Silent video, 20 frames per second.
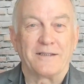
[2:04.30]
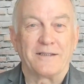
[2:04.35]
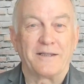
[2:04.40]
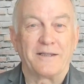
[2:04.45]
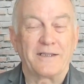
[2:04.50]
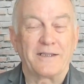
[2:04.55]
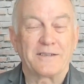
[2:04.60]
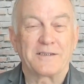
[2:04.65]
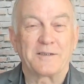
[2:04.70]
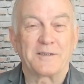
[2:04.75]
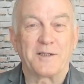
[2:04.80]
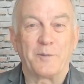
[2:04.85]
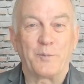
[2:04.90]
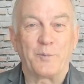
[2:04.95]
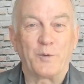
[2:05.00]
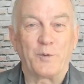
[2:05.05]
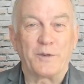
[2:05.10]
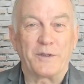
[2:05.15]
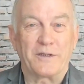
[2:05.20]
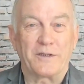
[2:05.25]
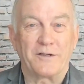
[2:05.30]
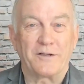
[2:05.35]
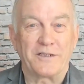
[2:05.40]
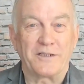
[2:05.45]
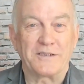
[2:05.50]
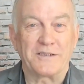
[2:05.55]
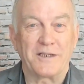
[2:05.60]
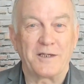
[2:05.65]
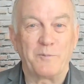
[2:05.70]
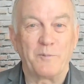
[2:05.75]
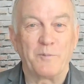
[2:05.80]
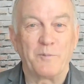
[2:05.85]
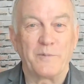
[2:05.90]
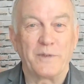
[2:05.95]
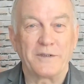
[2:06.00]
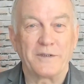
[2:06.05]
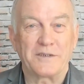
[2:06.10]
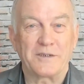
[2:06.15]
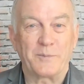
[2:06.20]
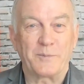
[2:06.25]
And that's
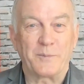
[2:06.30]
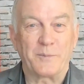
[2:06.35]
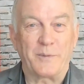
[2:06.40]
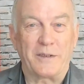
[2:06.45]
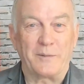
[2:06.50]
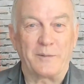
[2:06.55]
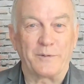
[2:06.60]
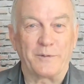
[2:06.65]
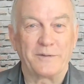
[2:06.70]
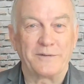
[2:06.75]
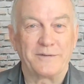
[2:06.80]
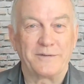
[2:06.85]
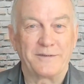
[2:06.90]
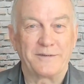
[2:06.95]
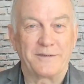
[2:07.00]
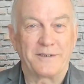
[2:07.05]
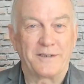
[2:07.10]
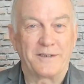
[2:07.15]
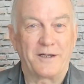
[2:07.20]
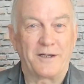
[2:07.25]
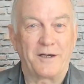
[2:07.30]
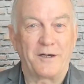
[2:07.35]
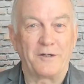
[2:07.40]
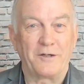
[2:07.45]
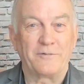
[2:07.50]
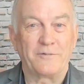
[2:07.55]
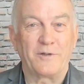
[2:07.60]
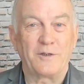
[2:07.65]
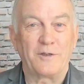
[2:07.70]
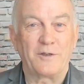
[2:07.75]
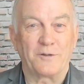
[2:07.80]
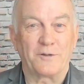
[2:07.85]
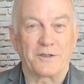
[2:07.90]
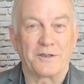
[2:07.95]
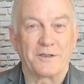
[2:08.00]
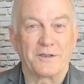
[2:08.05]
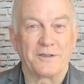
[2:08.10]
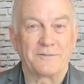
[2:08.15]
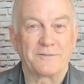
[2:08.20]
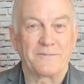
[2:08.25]
the point people
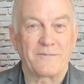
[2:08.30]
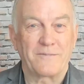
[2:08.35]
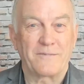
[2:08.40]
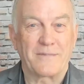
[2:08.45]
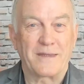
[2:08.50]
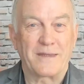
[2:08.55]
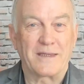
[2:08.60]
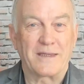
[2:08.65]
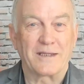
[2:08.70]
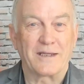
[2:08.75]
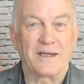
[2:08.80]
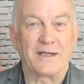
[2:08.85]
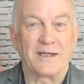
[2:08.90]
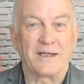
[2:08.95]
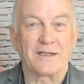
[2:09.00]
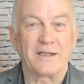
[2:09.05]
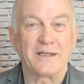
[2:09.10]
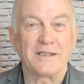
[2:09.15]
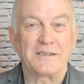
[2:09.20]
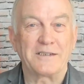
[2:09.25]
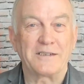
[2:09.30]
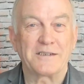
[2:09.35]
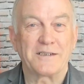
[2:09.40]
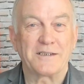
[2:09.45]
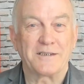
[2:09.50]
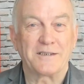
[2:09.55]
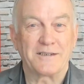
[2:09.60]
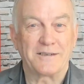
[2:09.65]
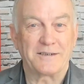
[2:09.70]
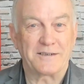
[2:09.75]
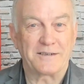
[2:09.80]
overlook, at least,